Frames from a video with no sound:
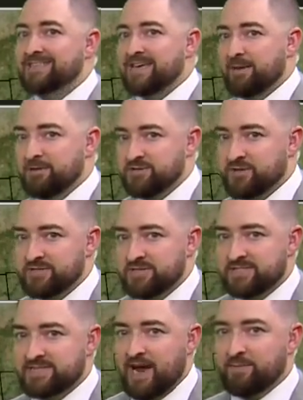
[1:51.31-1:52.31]
temperatures
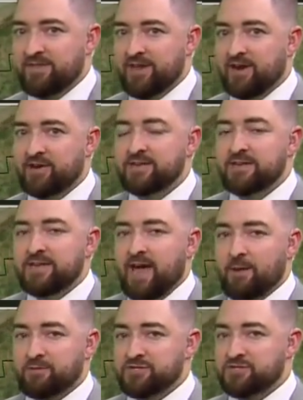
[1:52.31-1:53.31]
this time of the year,
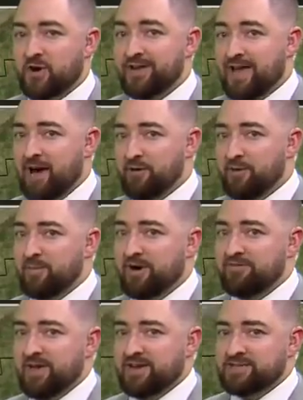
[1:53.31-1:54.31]
and we're starting out
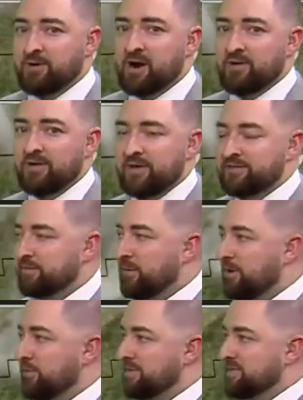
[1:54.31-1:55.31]
above that tomorrow, and then
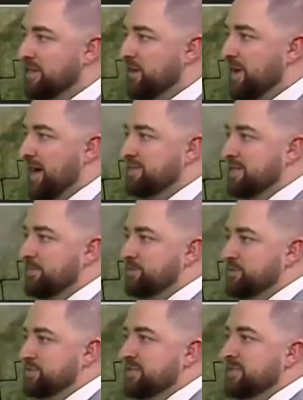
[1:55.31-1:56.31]
tomorrow we see our high
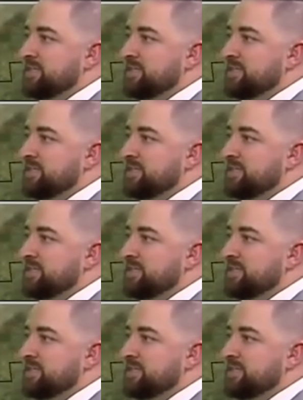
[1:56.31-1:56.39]
temperatures